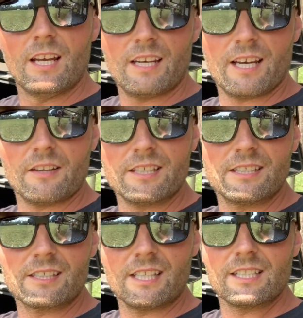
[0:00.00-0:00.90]
Now this
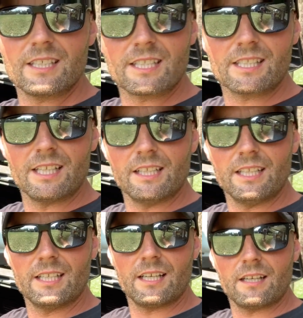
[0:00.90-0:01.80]
is a 60
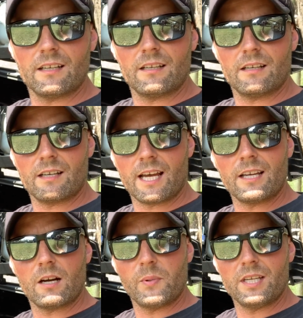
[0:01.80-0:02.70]
litre
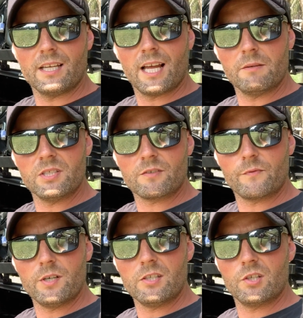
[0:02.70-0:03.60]
ARB Elements
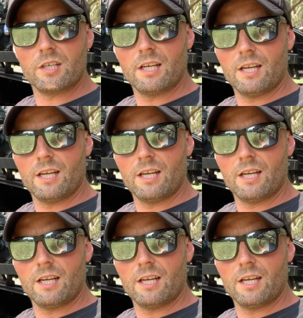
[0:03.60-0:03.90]
fridge.